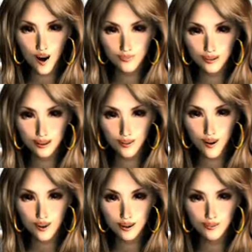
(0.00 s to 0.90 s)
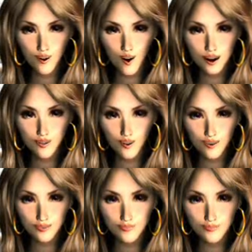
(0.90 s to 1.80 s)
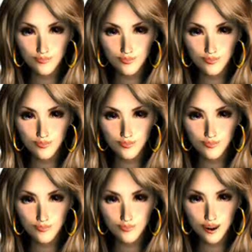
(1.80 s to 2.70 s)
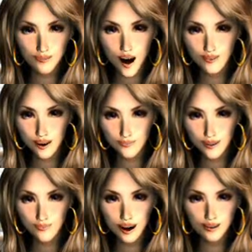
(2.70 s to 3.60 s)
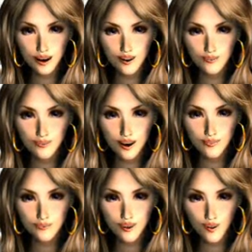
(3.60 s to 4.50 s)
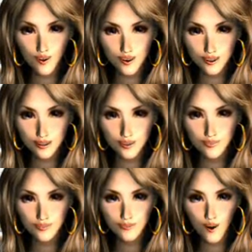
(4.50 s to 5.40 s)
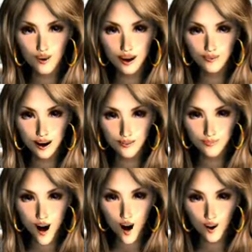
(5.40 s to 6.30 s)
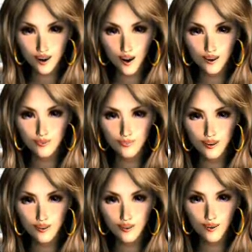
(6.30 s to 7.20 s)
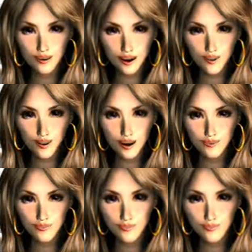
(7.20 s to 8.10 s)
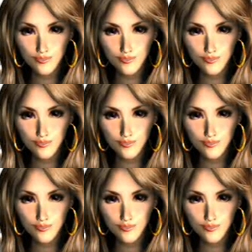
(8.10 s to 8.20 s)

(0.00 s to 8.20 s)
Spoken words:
essence that I'm not a black male. I know that in essence I am life. I know that in essence I am eternity.